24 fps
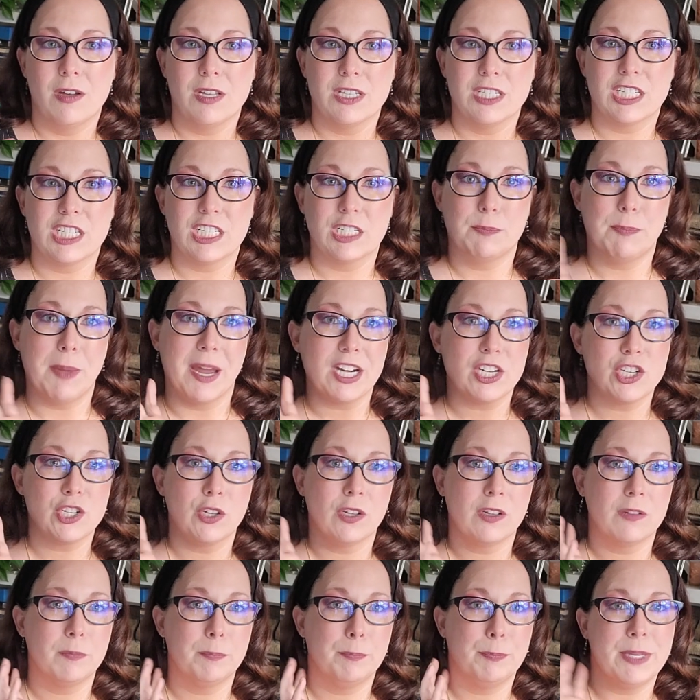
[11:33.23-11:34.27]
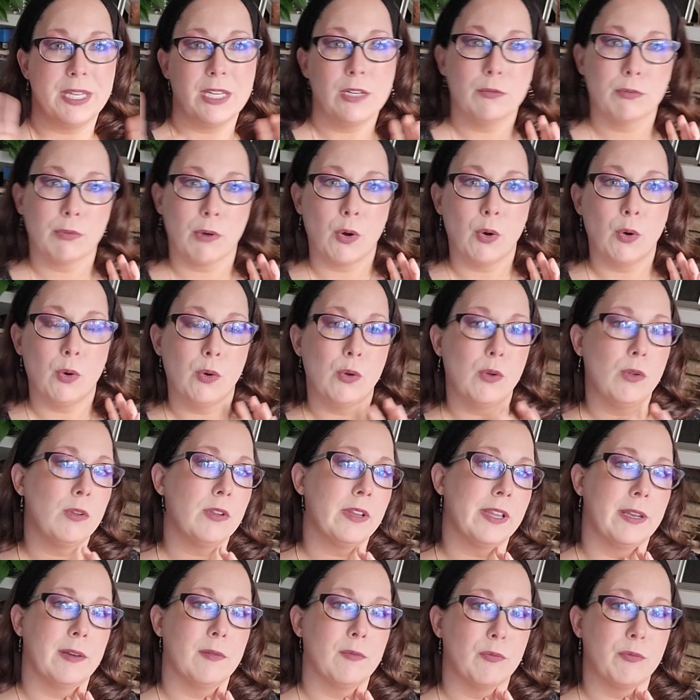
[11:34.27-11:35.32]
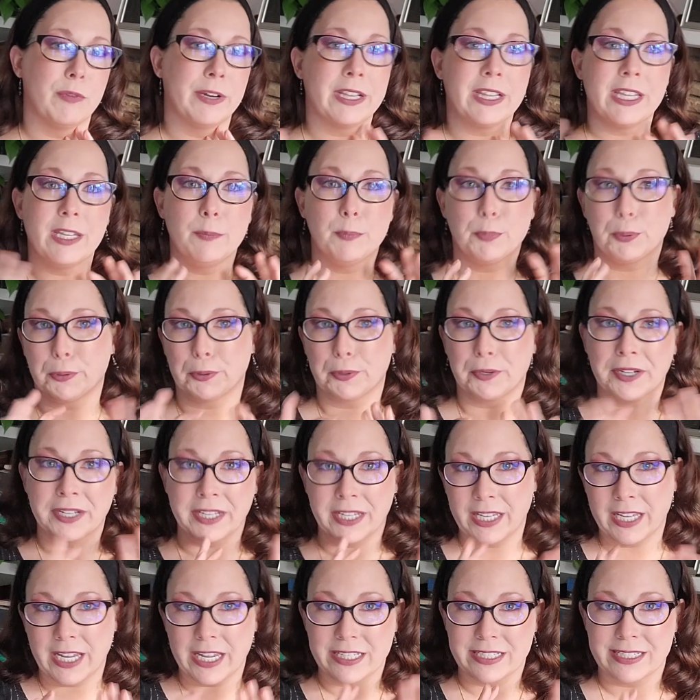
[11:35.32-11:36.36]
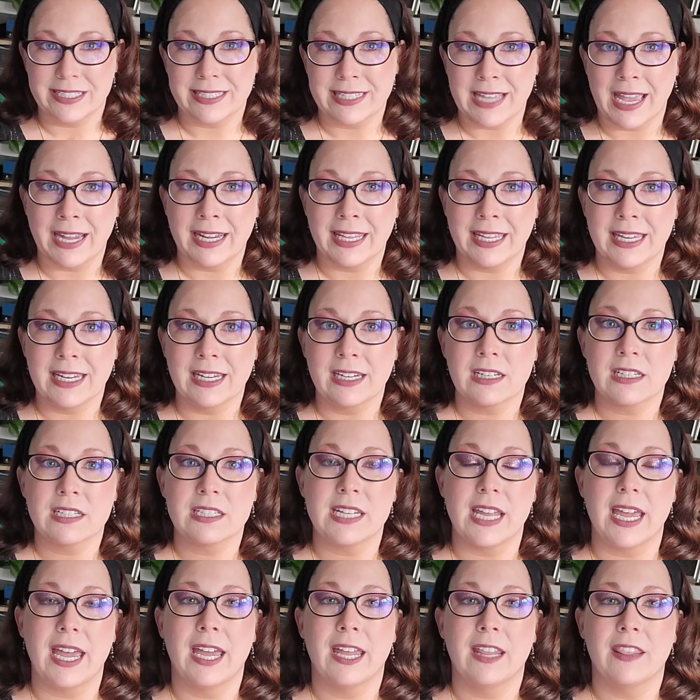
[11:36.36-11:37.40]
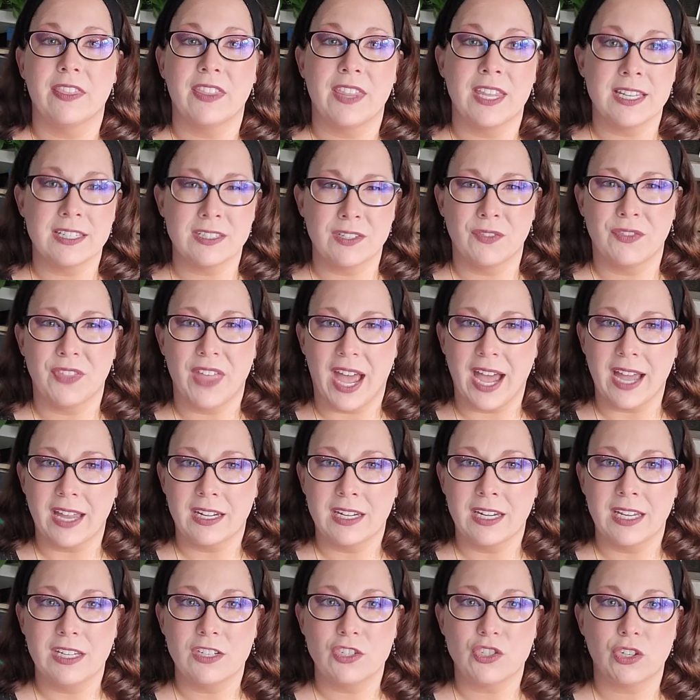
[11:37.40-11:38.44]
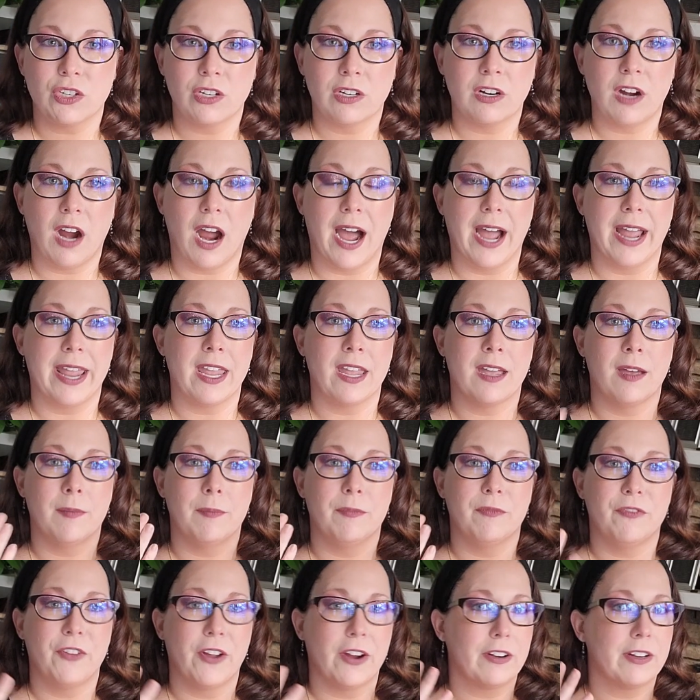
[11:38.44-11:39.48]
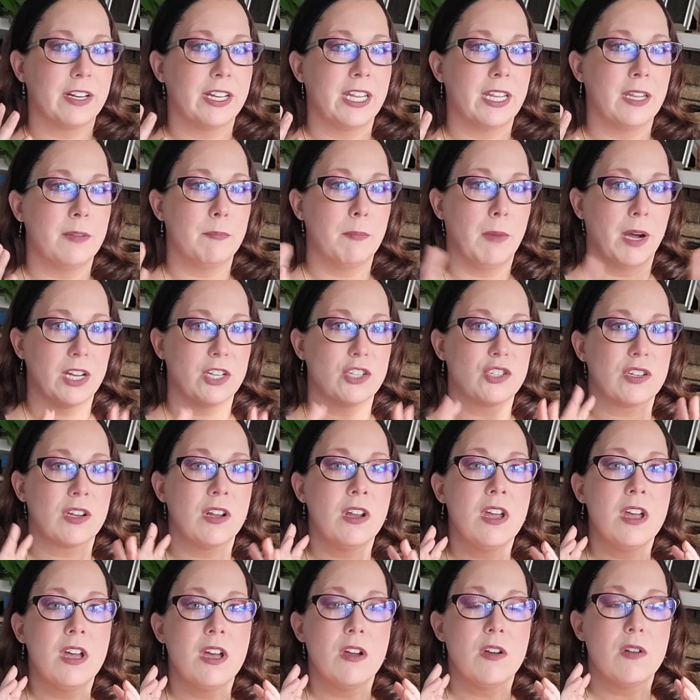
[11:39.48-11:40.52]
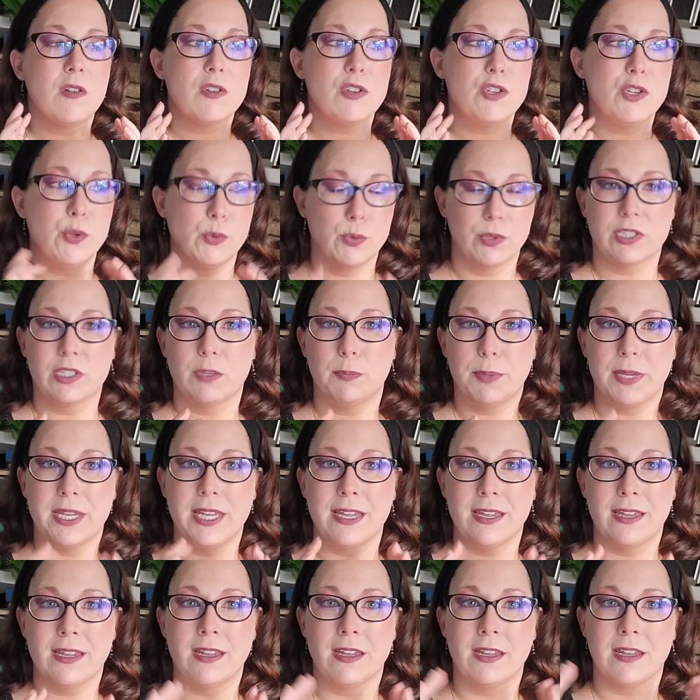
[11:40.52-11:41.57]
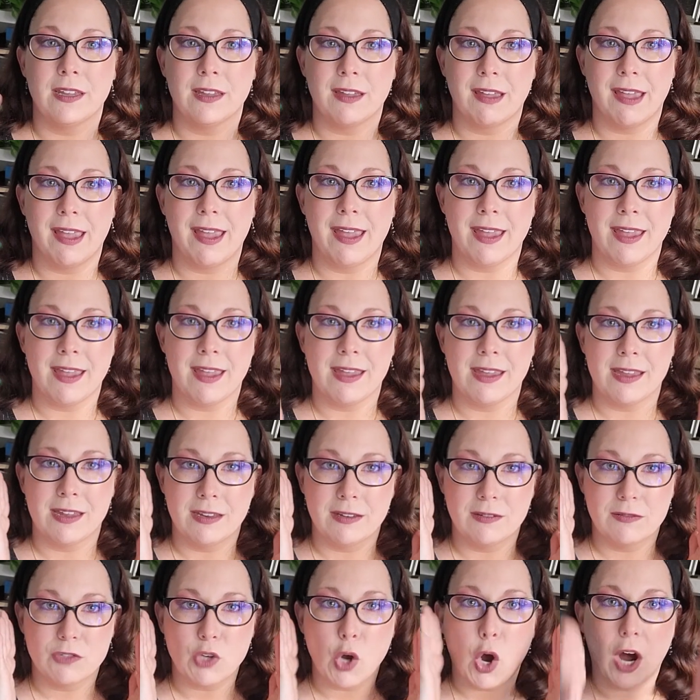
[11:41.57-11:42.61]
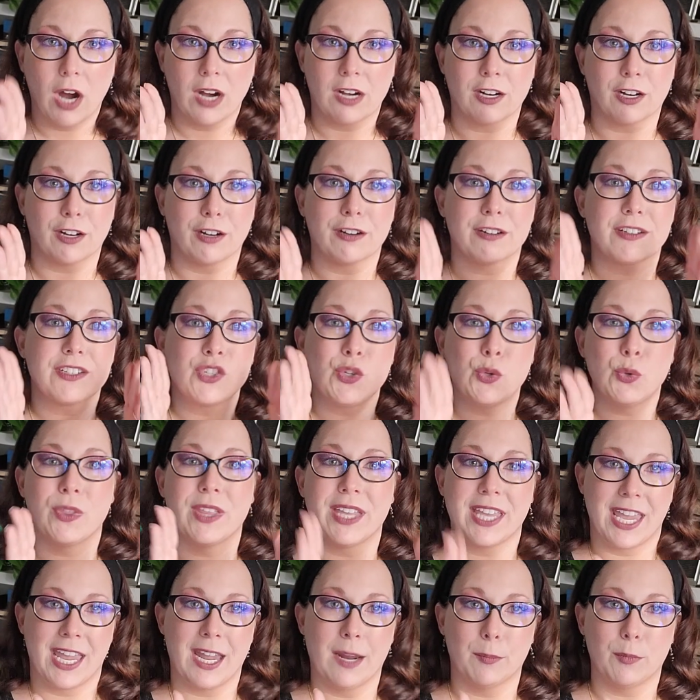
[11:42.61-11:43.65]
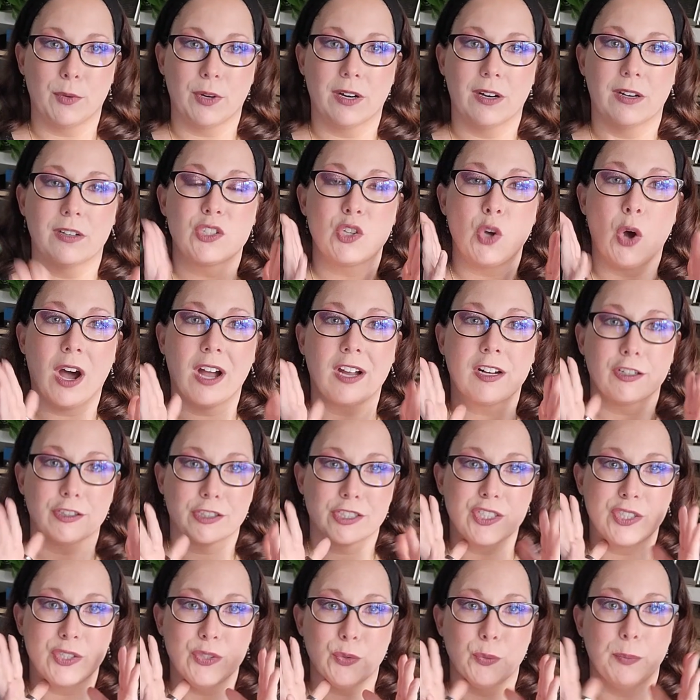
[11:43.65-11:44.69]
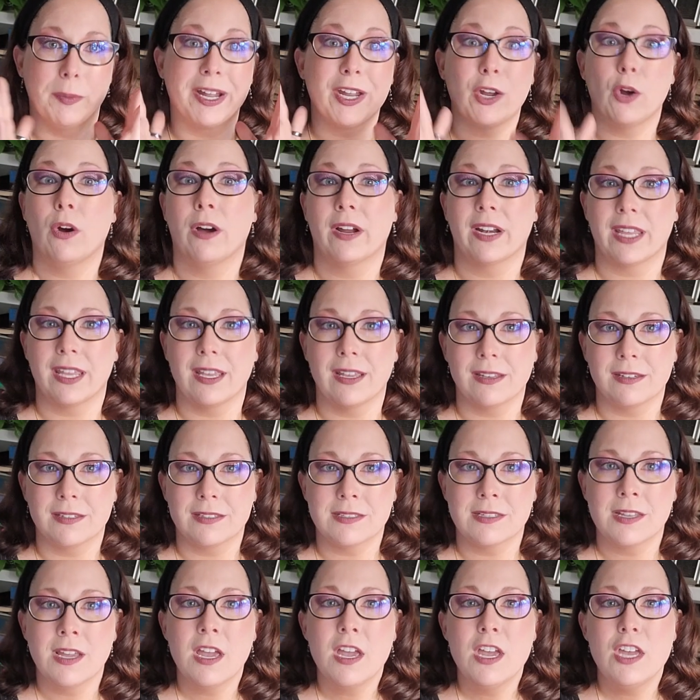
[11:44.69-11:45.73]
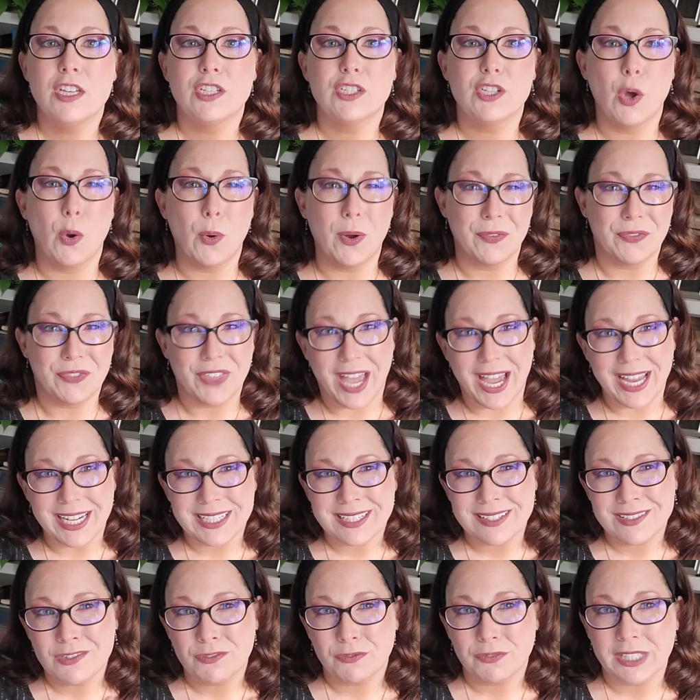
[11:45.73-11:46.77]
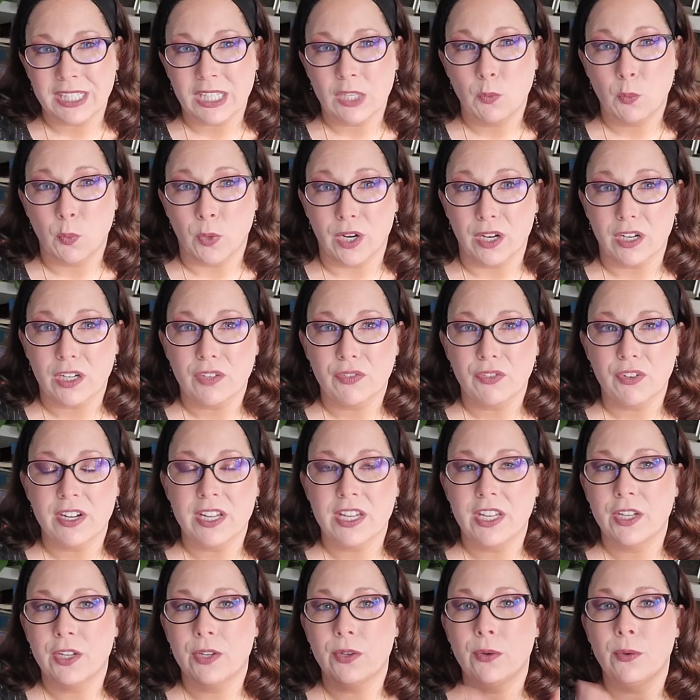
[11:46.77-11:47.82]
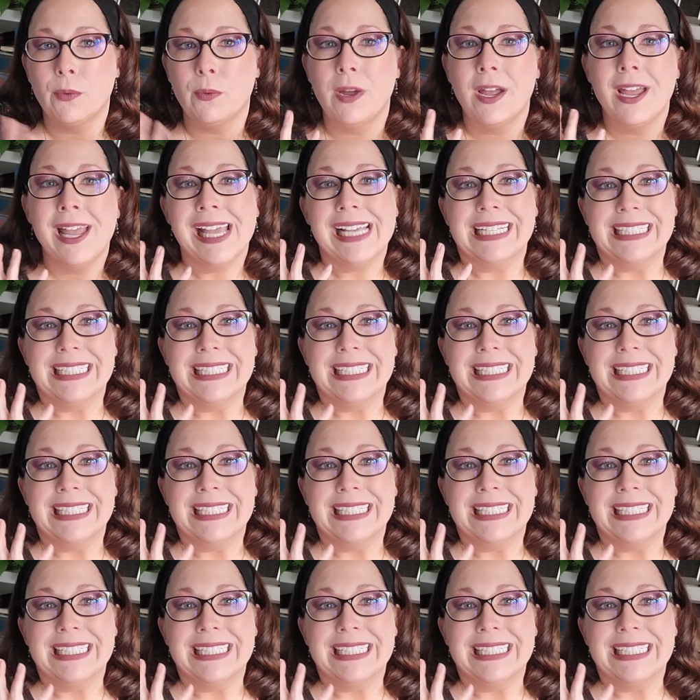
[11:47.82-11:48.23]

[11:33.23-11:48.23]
special b-roll and really pretty aesthetics and things of that nature i am very much used to being a talker to the camera talker to my audience so if that doesn't really work for you